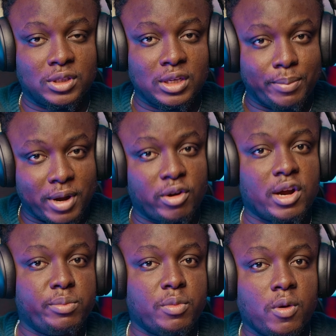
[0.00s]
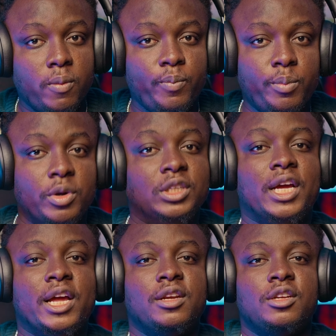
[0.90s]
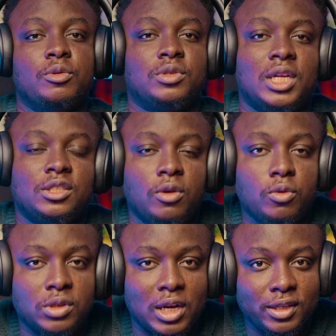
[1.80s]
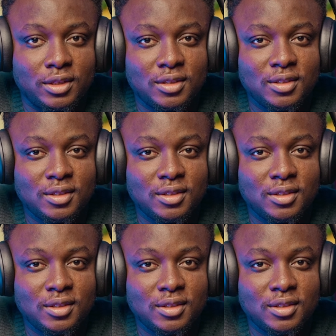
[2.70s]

you'll see the background more, but then you start to lose light.